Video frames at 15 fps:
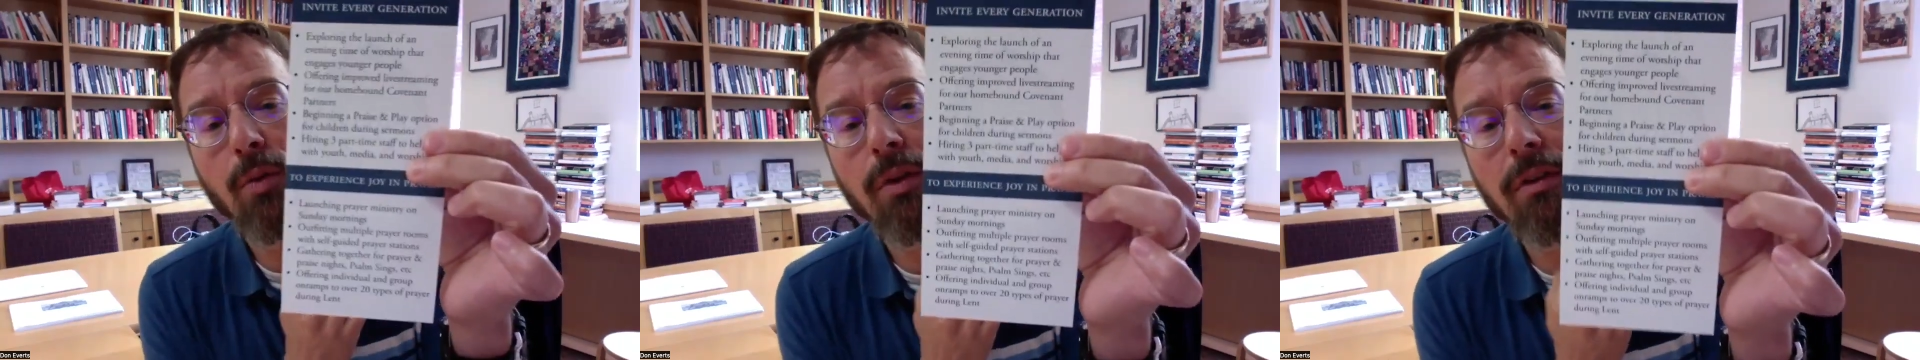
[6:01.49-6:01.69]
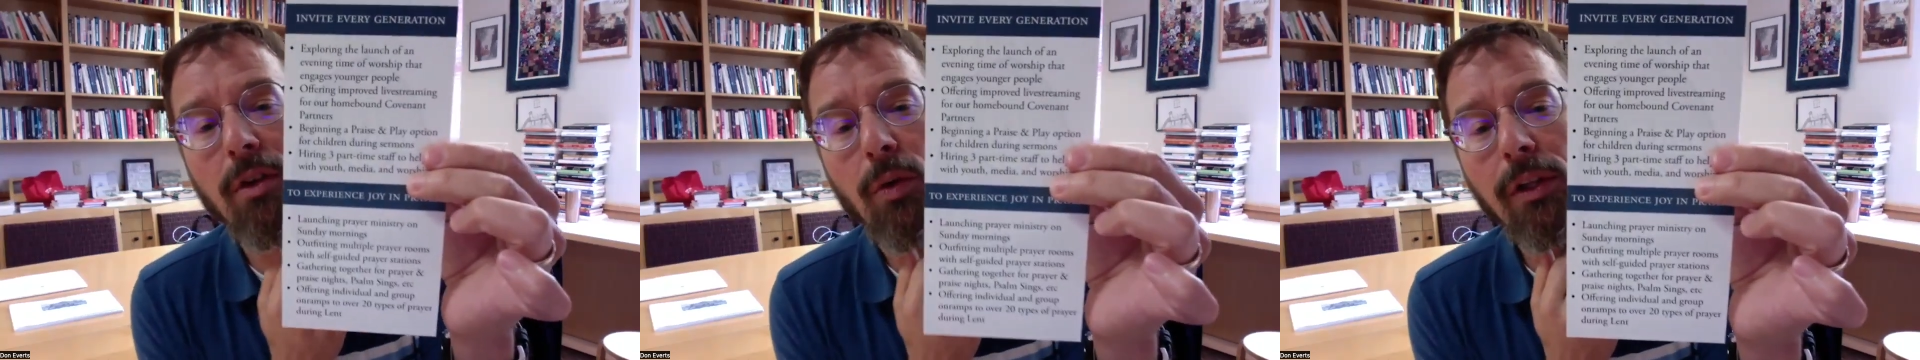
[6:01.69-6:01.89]

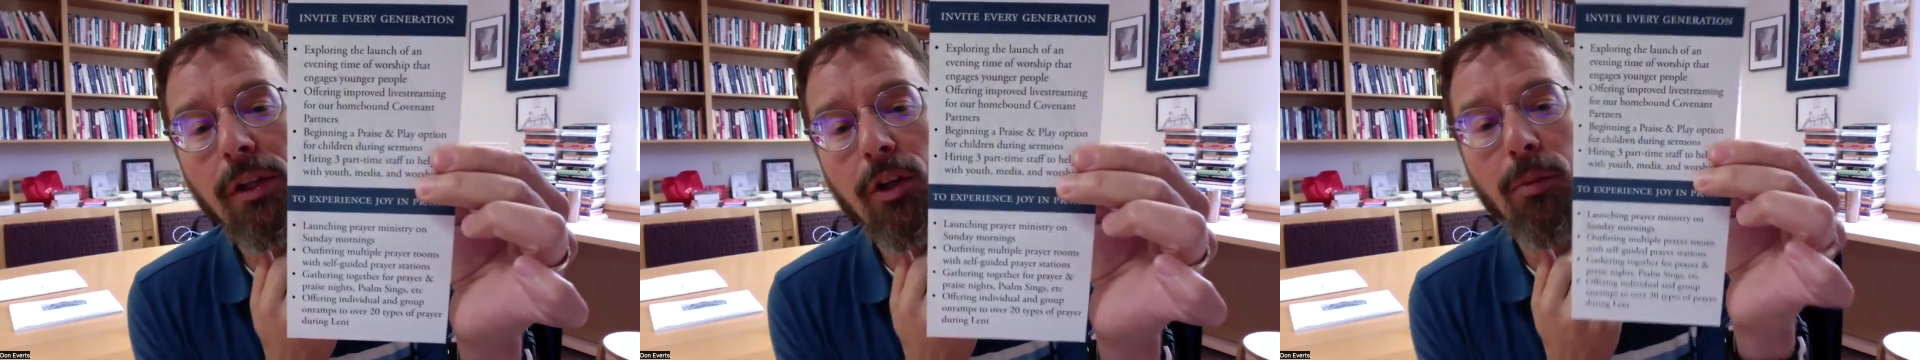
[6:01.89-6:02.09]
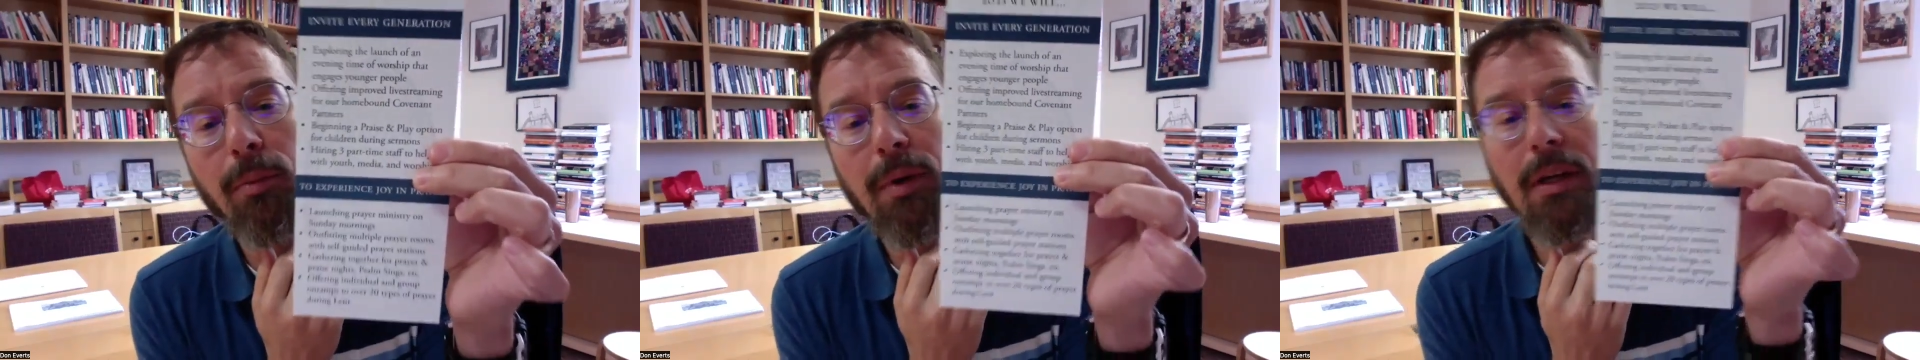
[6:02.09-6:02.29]
with you a
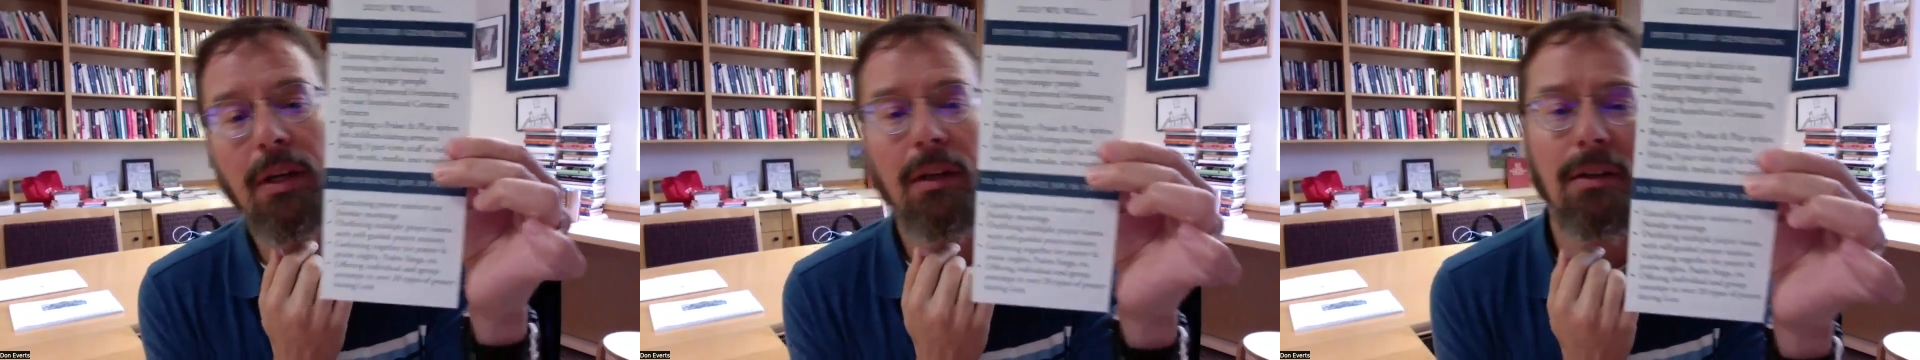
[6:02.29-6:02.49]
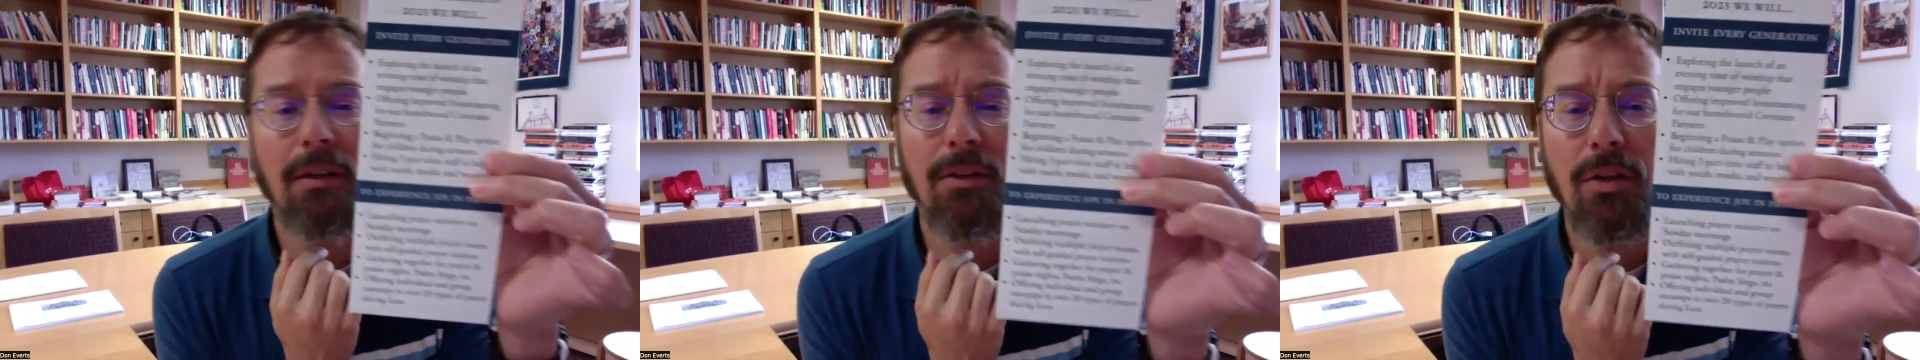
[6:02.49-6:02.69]
little
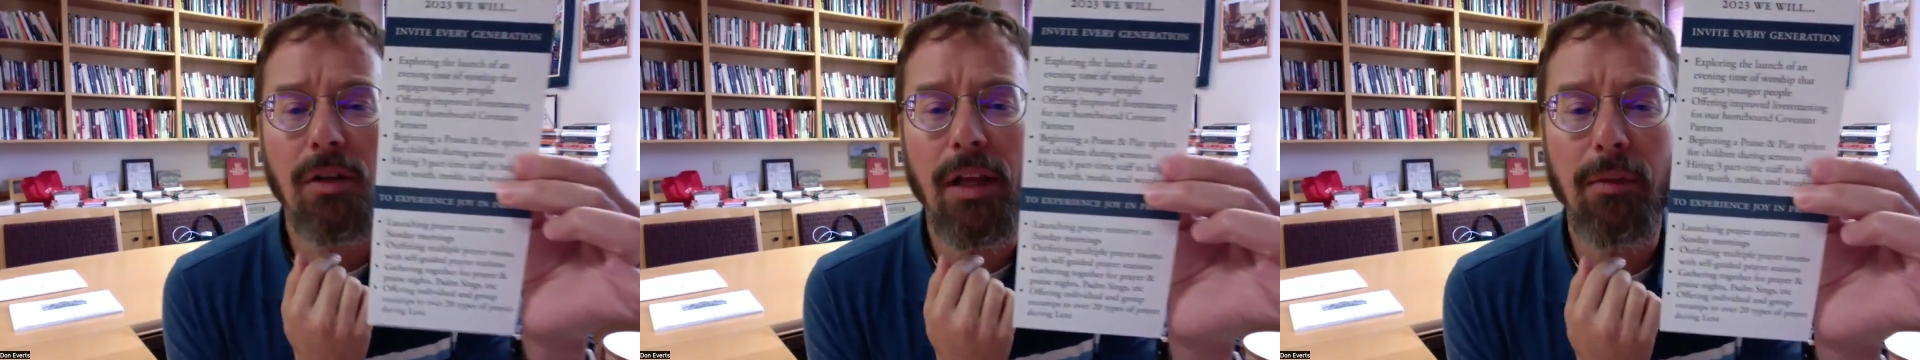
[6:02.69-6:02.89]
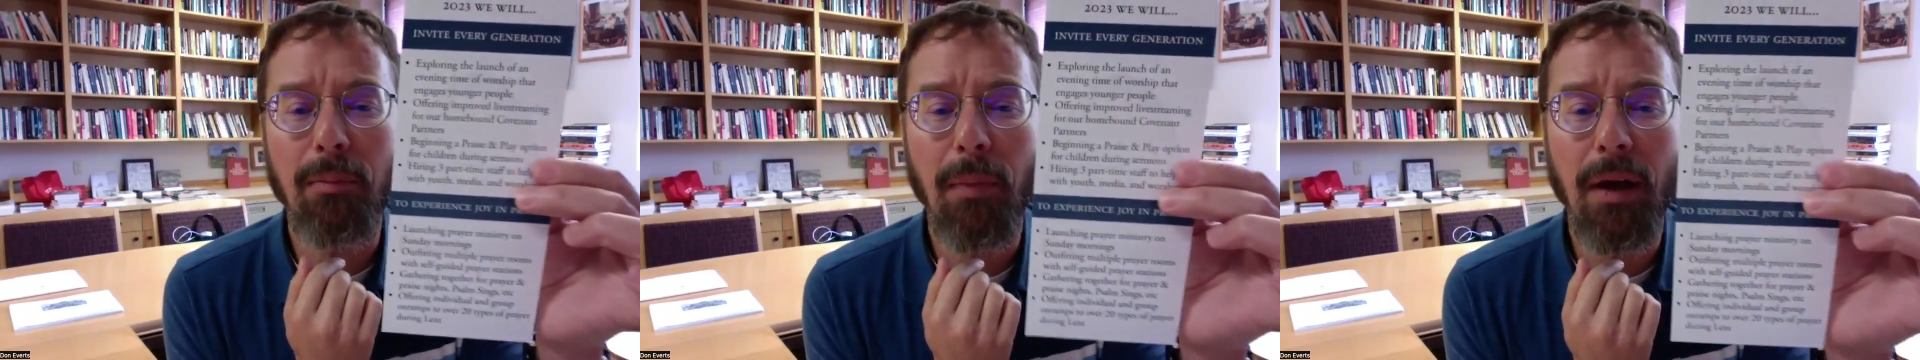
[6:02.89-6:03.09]
bit. Do you
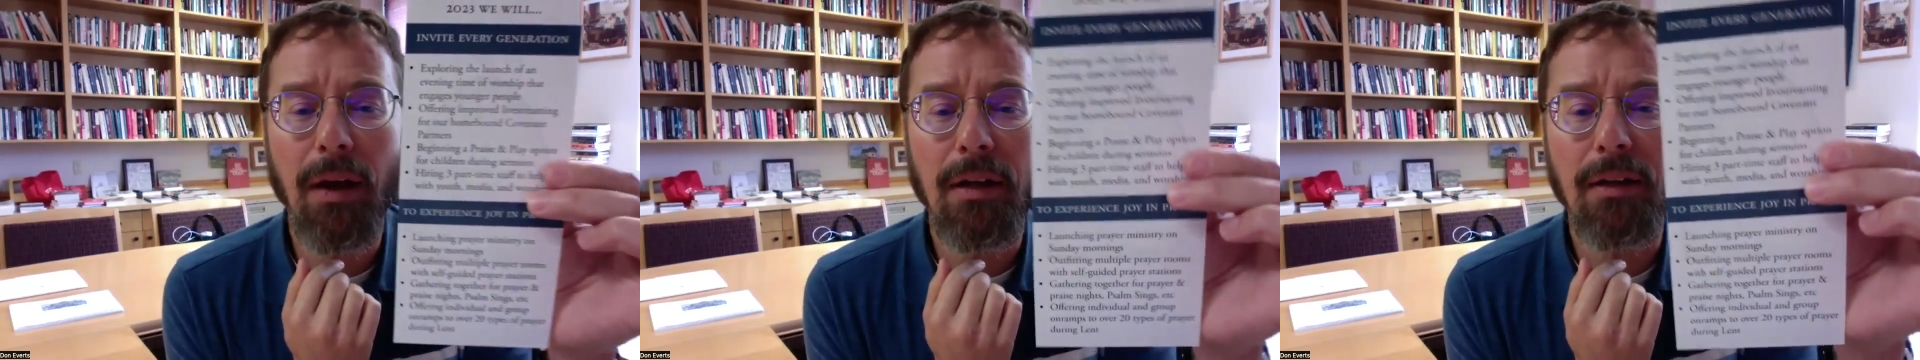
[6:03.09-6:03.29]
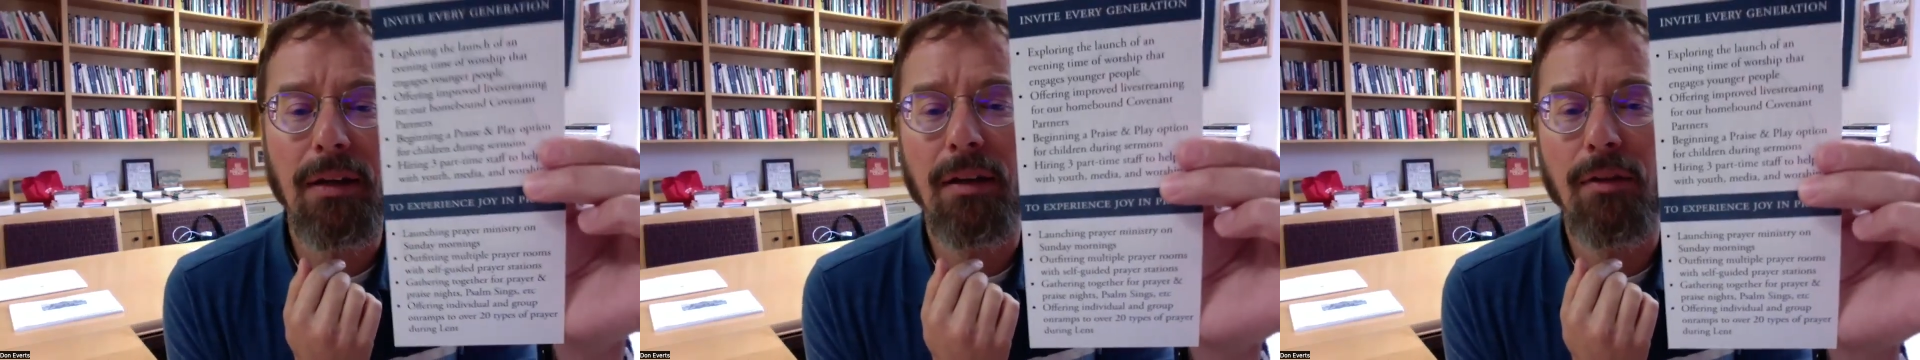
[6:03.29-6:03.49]
like my